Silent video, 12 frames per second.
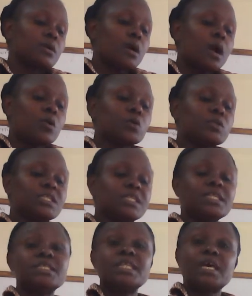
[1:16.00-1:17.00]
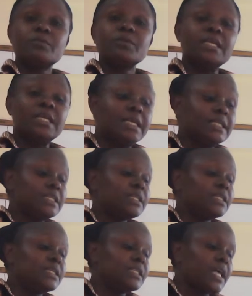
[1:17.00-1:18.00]
A costing system is
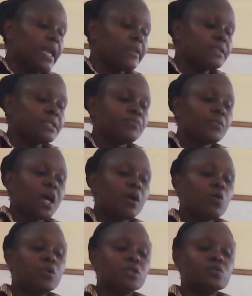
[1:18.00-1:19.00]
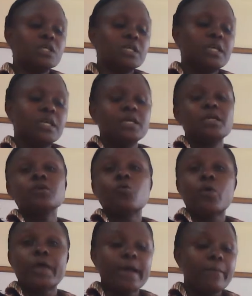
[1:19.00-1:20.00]
designed according to the
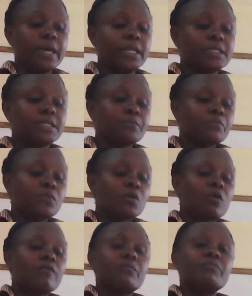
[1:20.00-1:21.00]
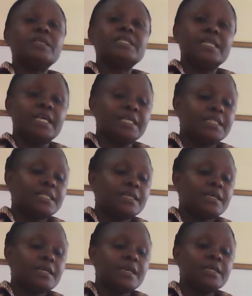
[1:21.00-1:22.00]
requirements of a business
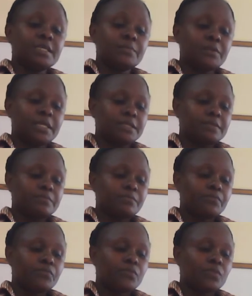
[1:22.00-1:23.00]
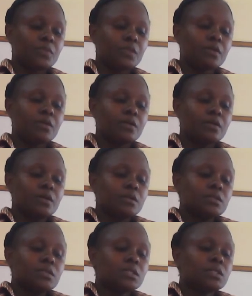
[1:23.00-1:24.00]
enterprise.
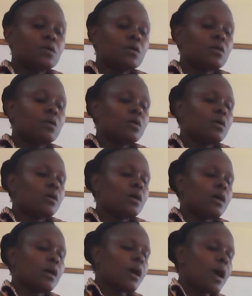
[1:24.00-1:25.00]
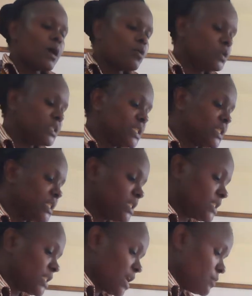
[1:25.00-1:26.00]
So a costing
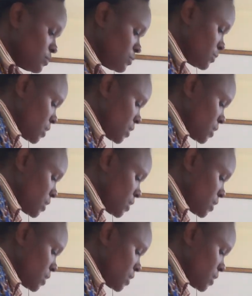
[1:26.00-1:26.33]
system